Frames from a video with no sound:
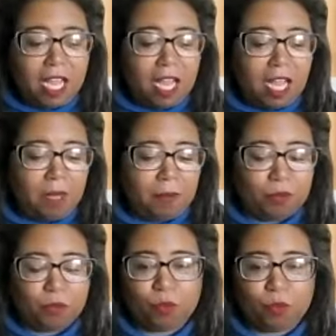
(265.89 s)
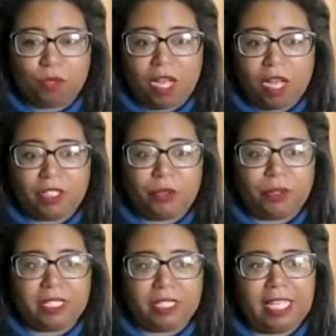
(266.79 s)
you
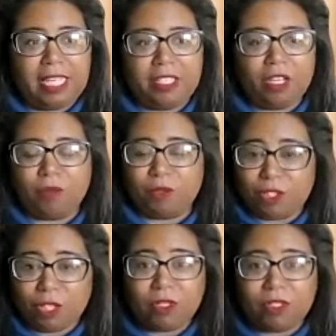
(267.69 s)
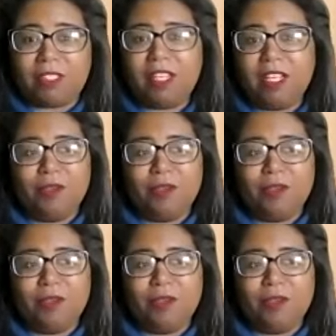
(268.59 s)
can hit on results,